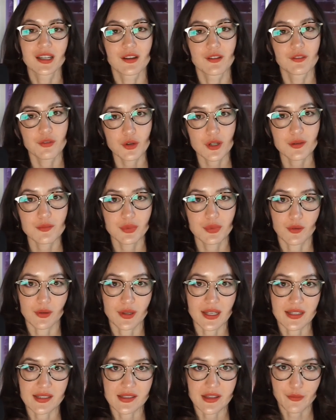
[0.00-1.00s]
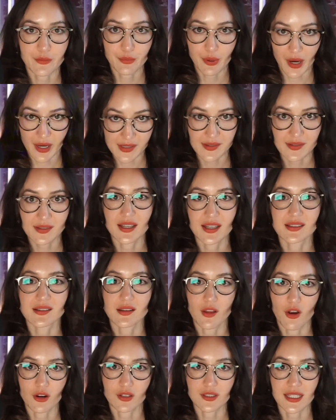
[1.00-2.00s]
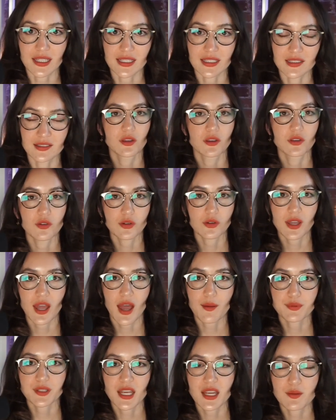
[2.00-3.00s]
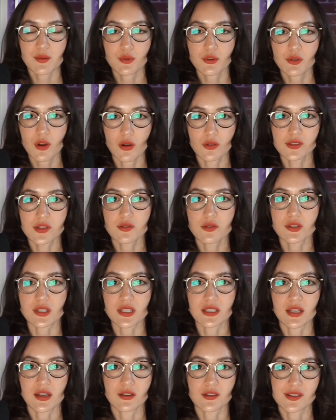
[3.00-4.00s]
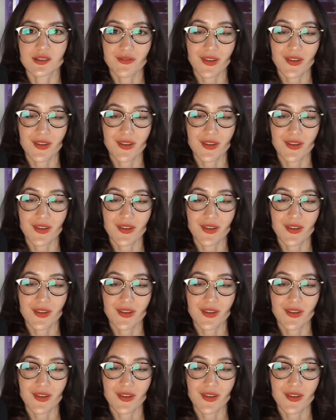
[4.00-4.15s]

for employees, their price is locked in. Your cap table also details